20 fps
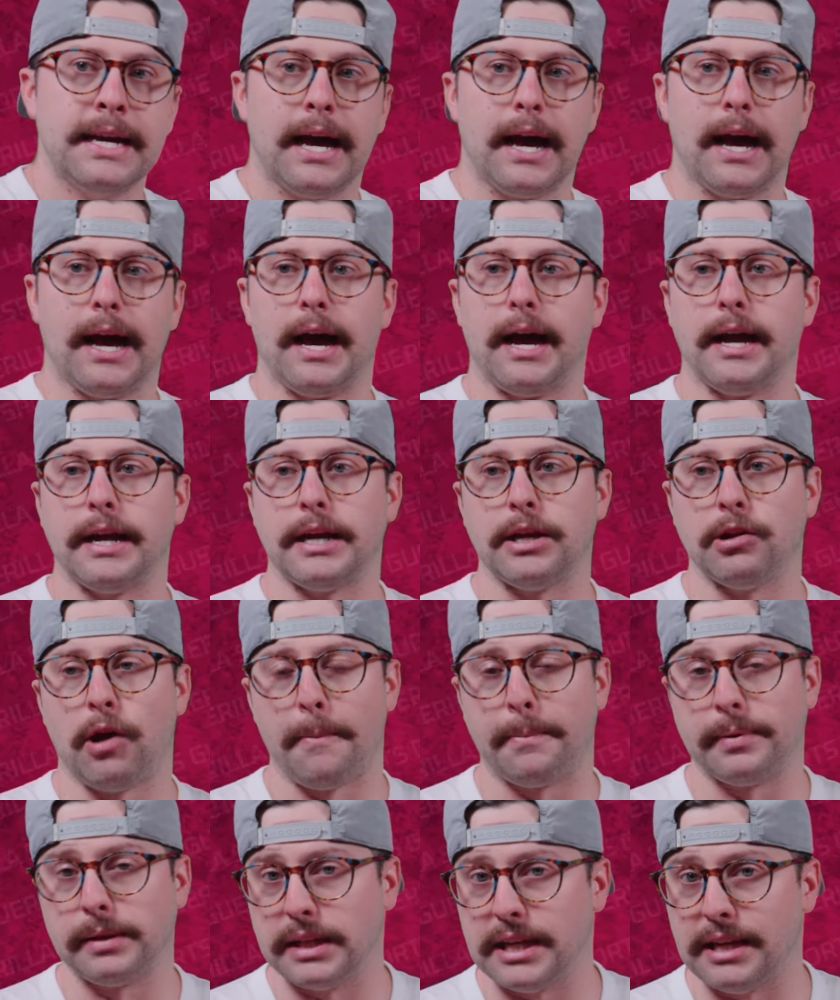I
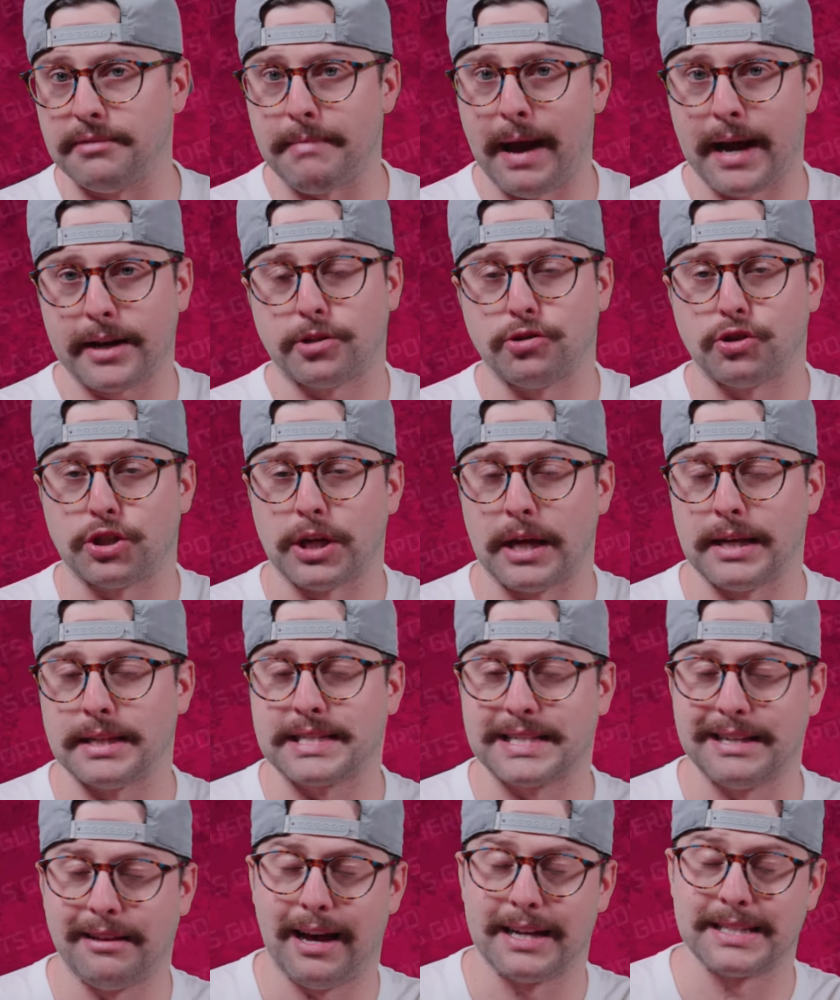believe Matt Duchesne
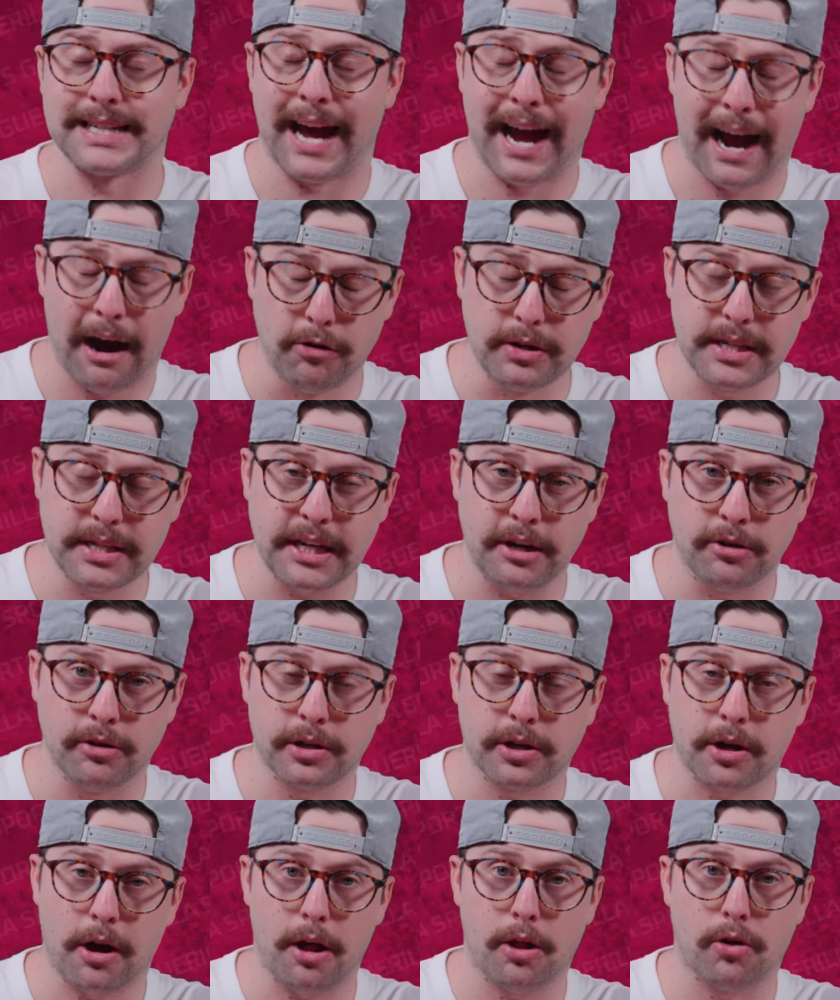still has a house here
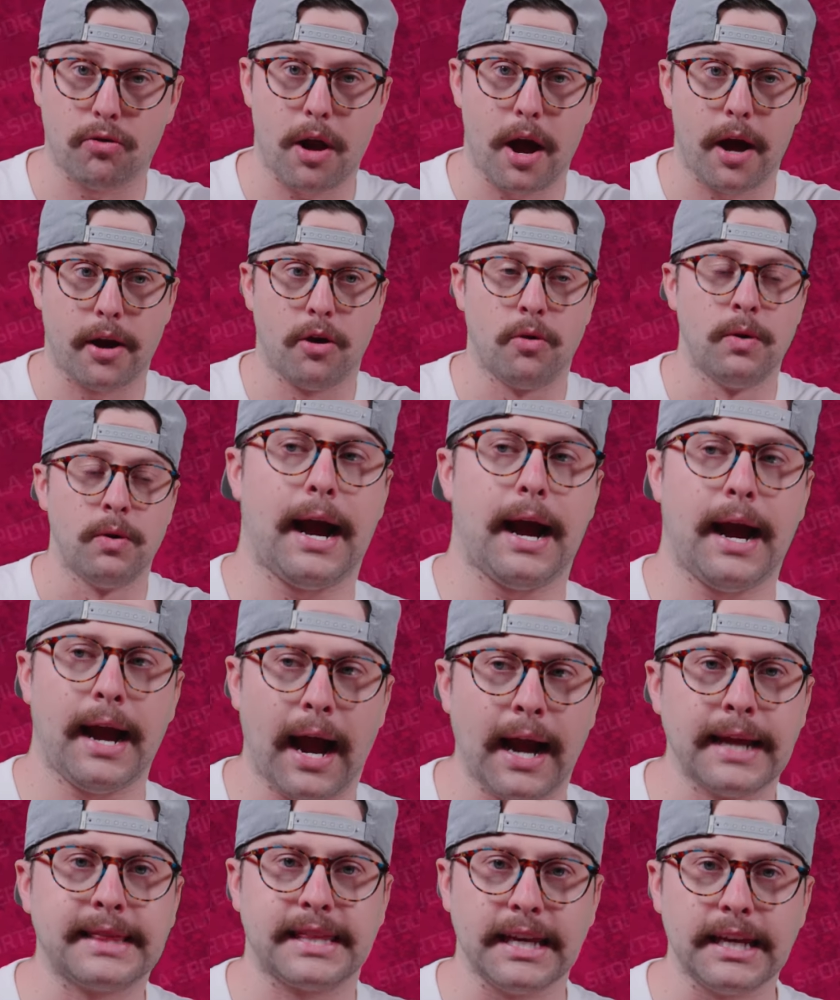in Colorado.
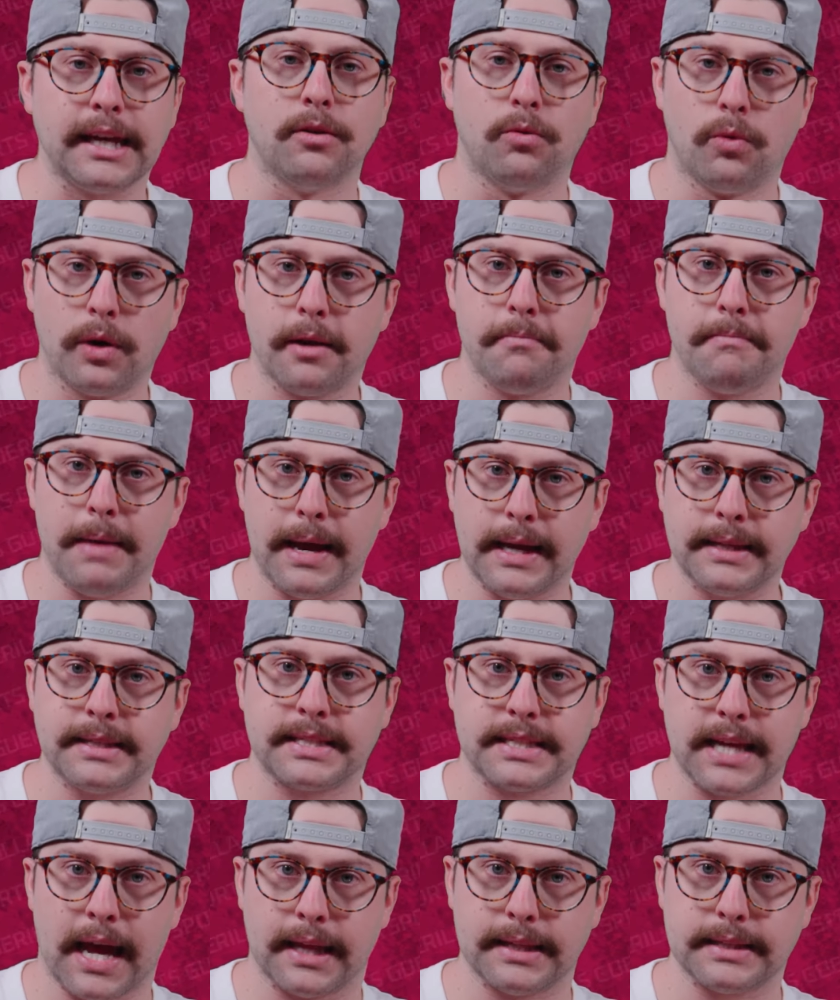I think it would have made
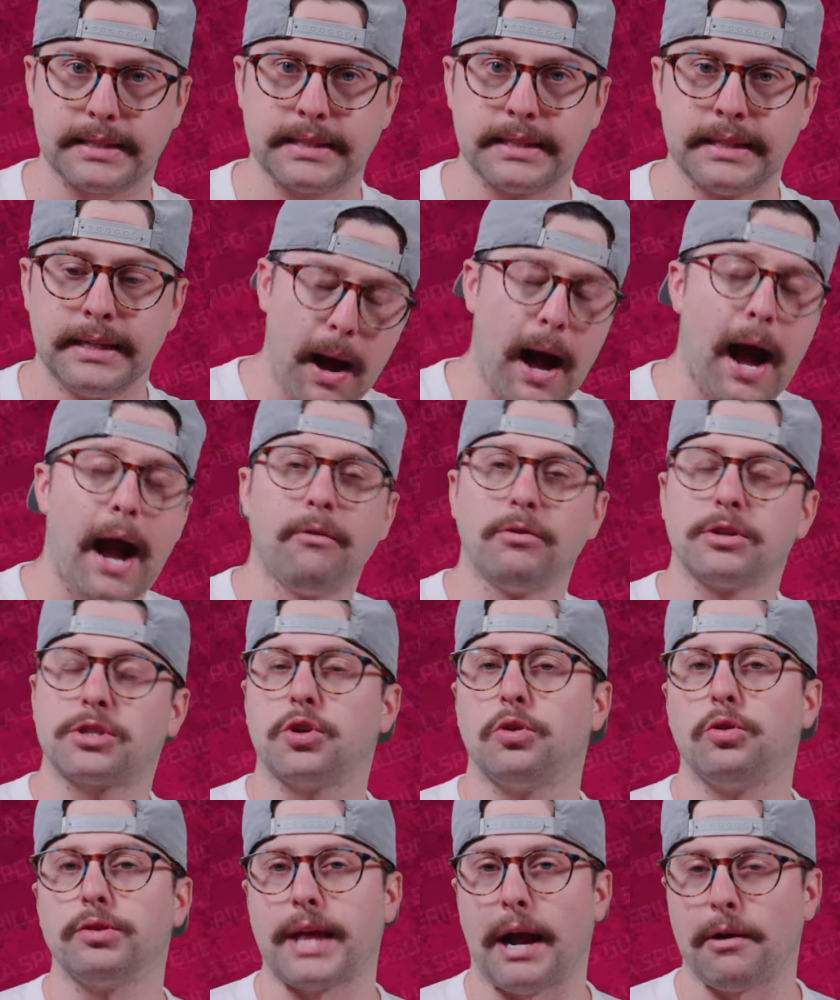sense. I was
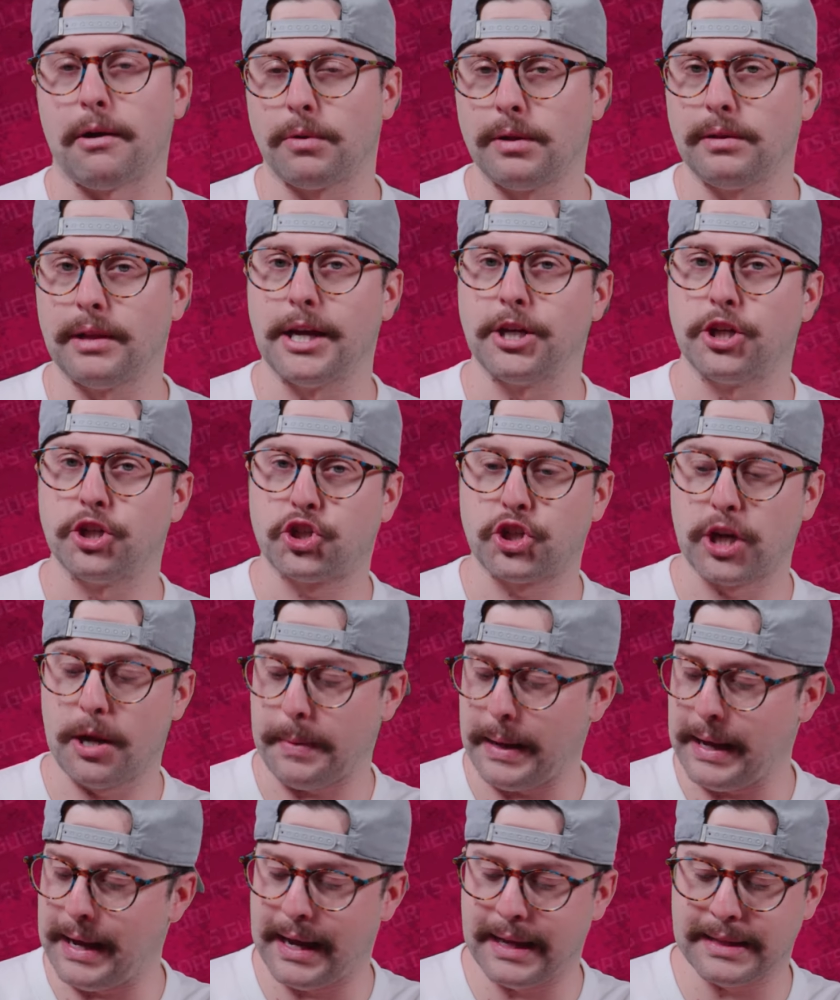told that
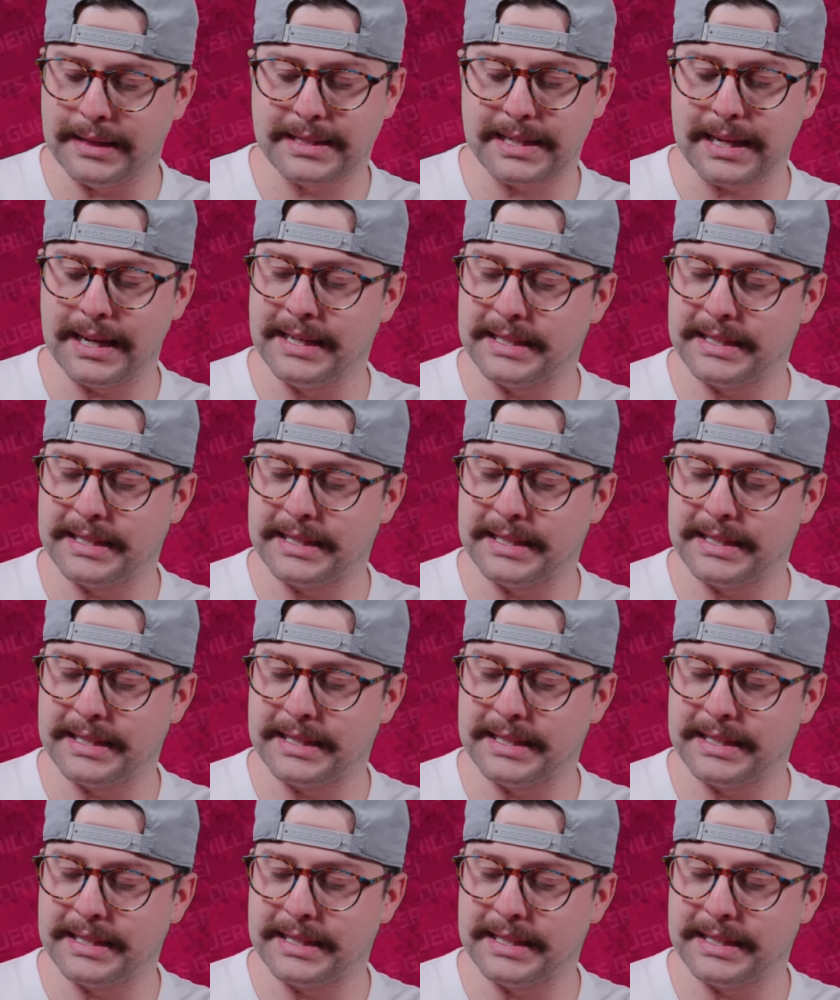relationship, it's